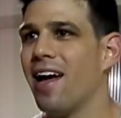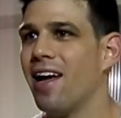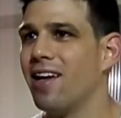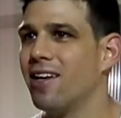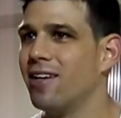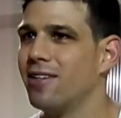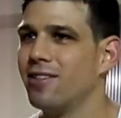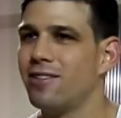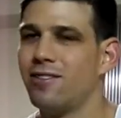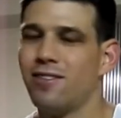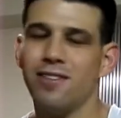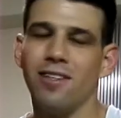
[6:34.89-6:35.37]

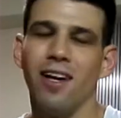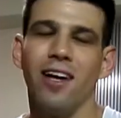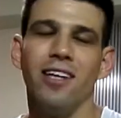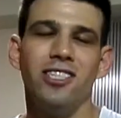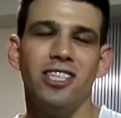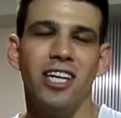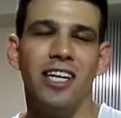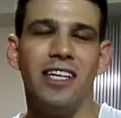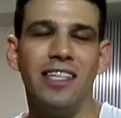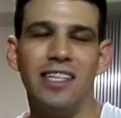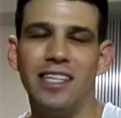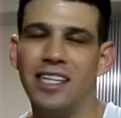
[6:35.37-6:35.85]
such
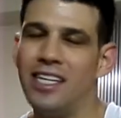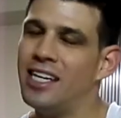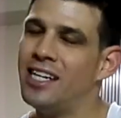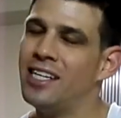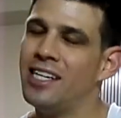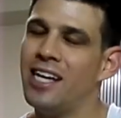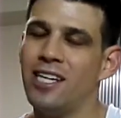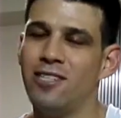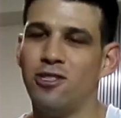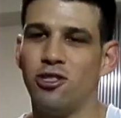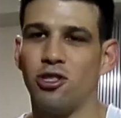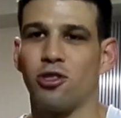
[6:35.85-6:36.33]
a
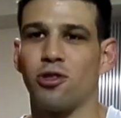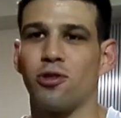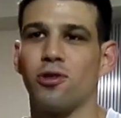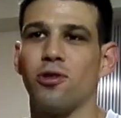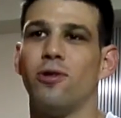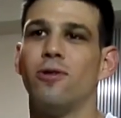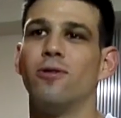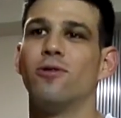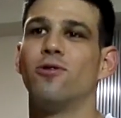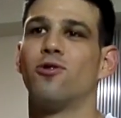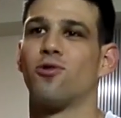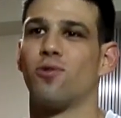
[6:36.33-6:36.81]
teenage
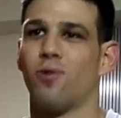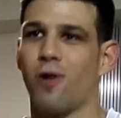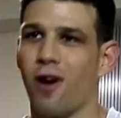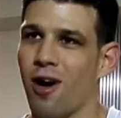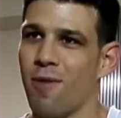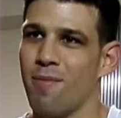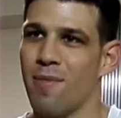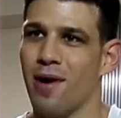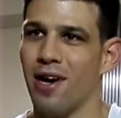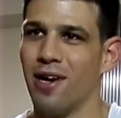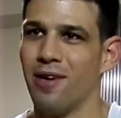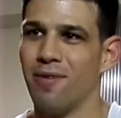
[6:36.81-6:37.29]
girl
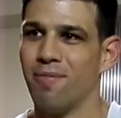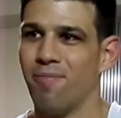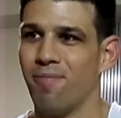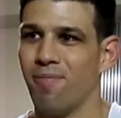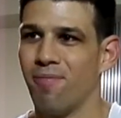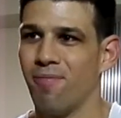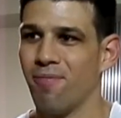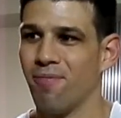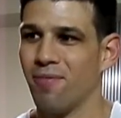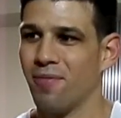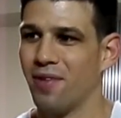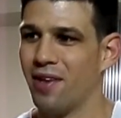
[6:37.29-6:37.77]
drama
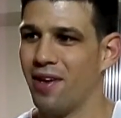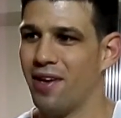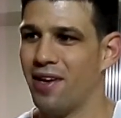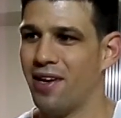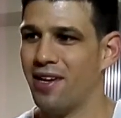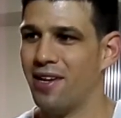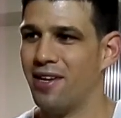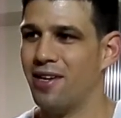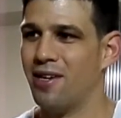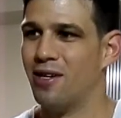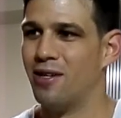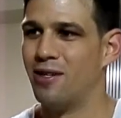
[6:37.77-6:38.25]

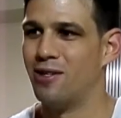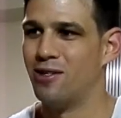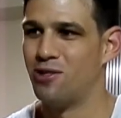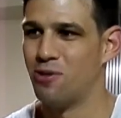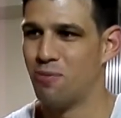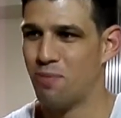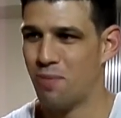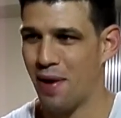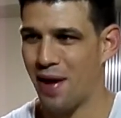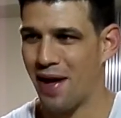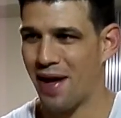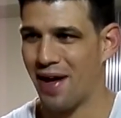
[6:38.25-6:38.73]
in
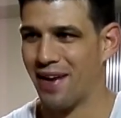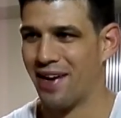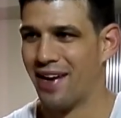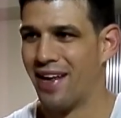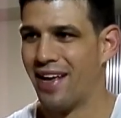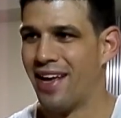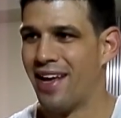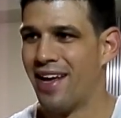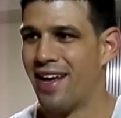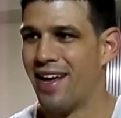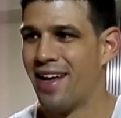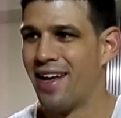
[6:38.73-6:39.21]
Japan.
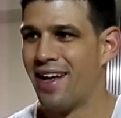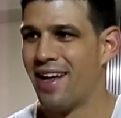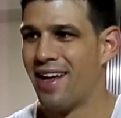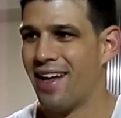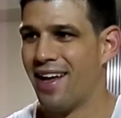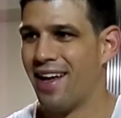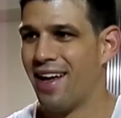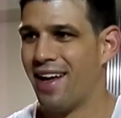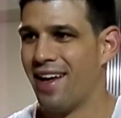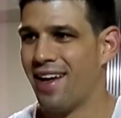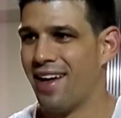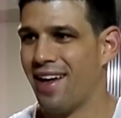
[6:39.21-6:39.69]

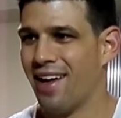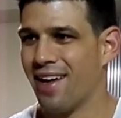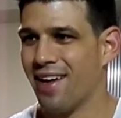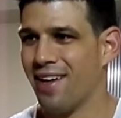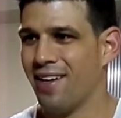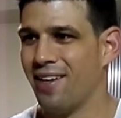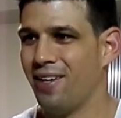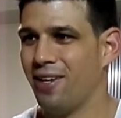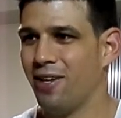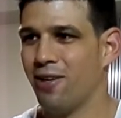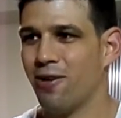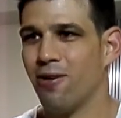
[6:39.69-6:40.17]

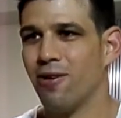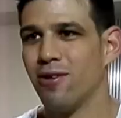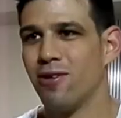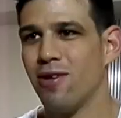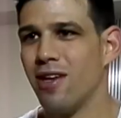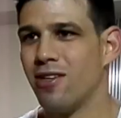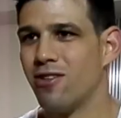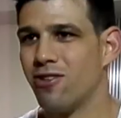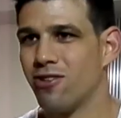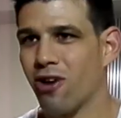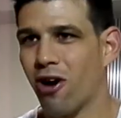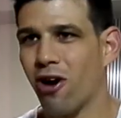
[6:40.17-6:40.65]

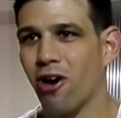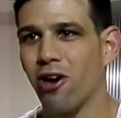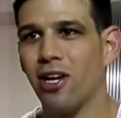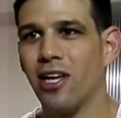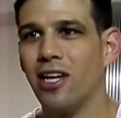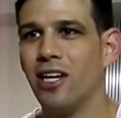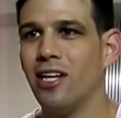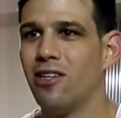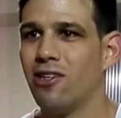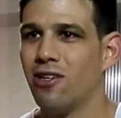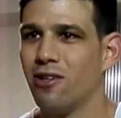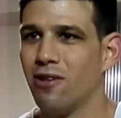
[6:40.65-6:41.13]
It's
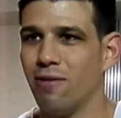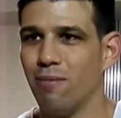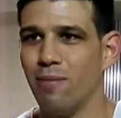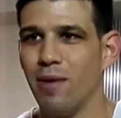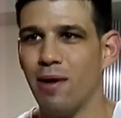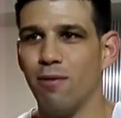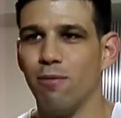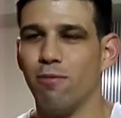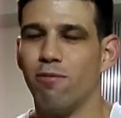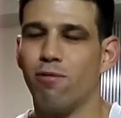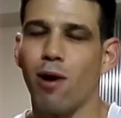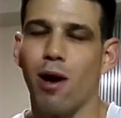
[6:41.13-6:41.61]
targeted to
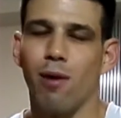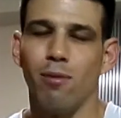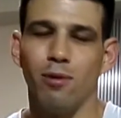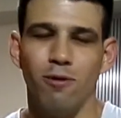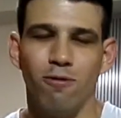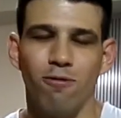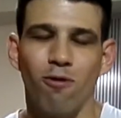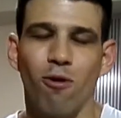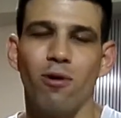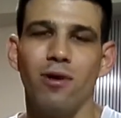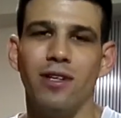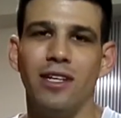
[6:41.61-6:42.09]
maybe probably
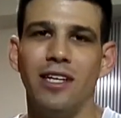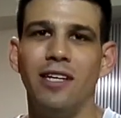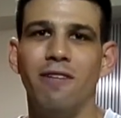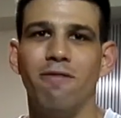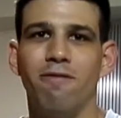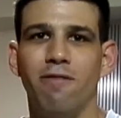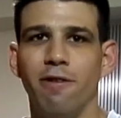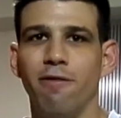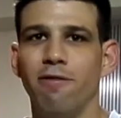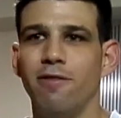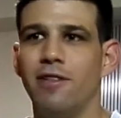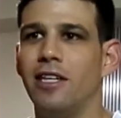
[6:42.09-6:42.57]
14,
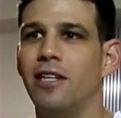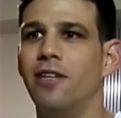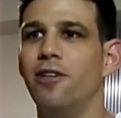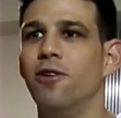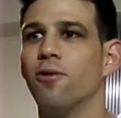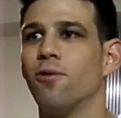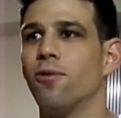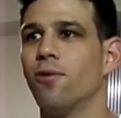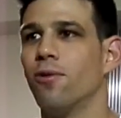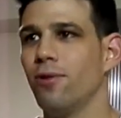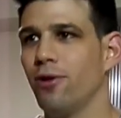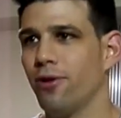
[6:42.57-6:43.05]

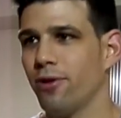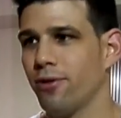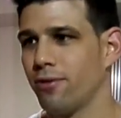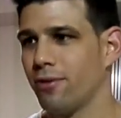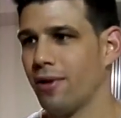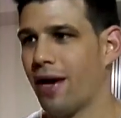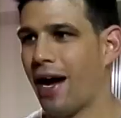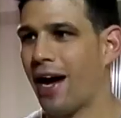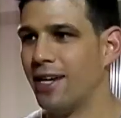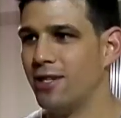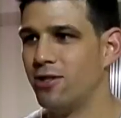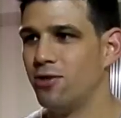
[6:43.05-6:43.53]
15-year-old
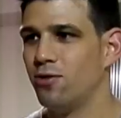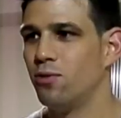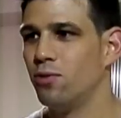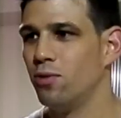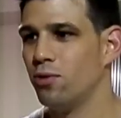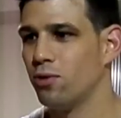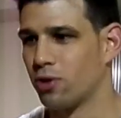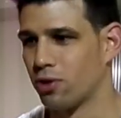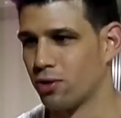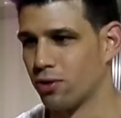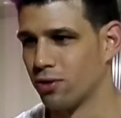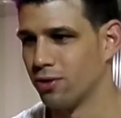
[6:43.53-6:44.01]
high school
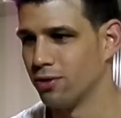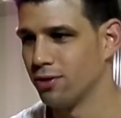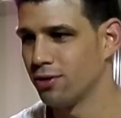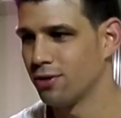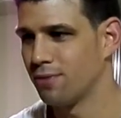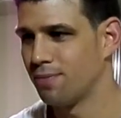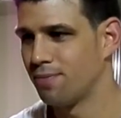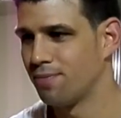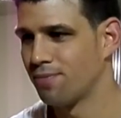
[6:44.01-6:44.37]
girls.